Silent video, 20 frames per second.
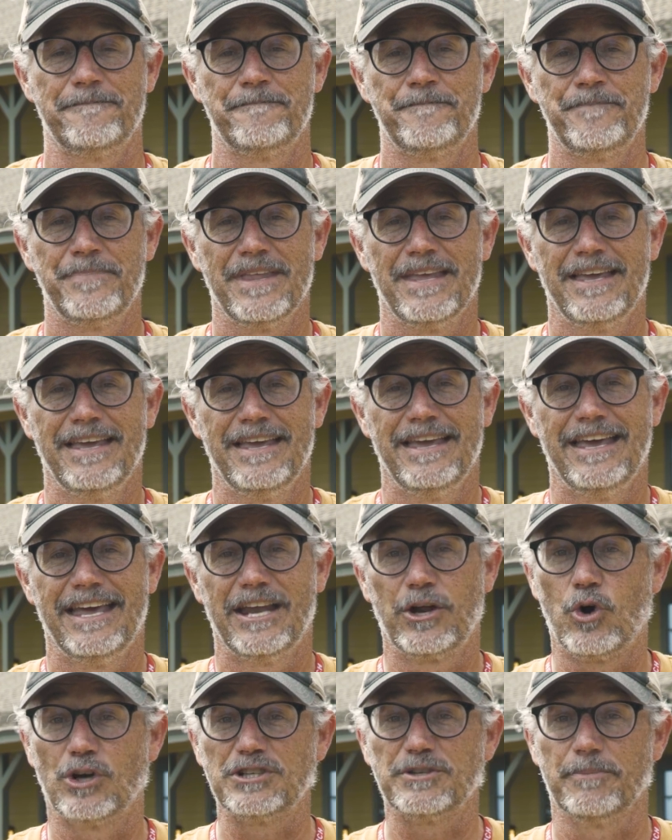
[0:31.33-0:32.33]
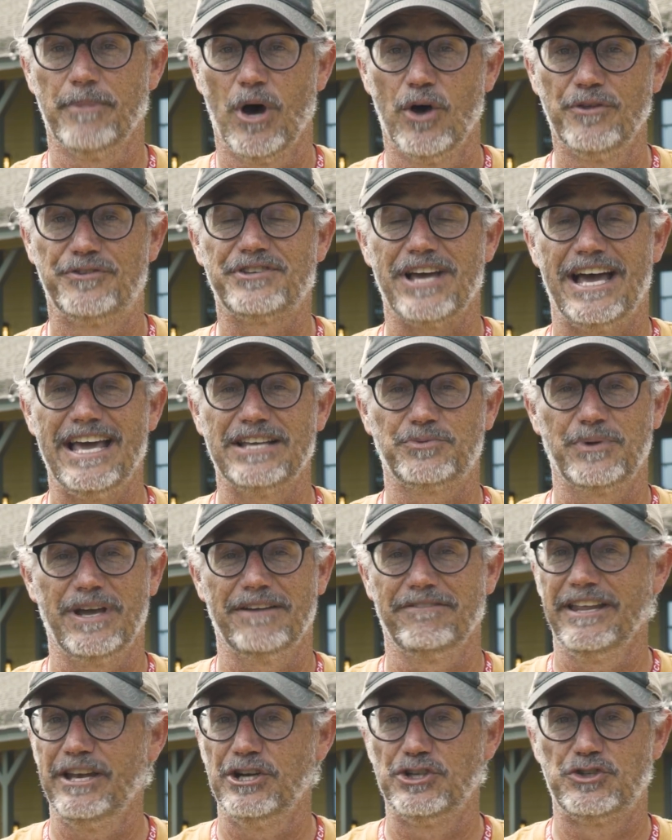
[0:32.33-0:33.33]
And of course, at both sites, we
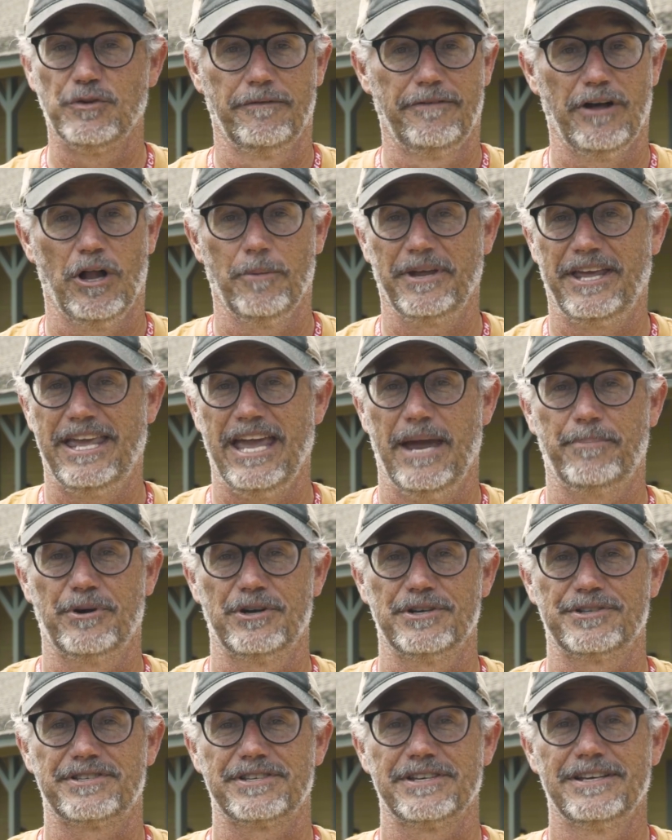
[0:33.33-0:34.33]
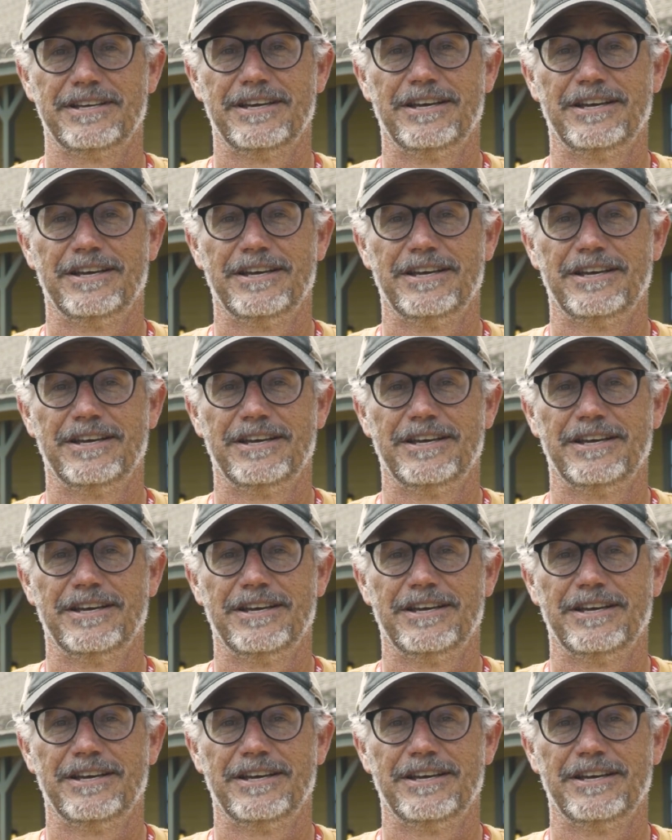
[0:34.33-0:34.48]
have leadership development campers,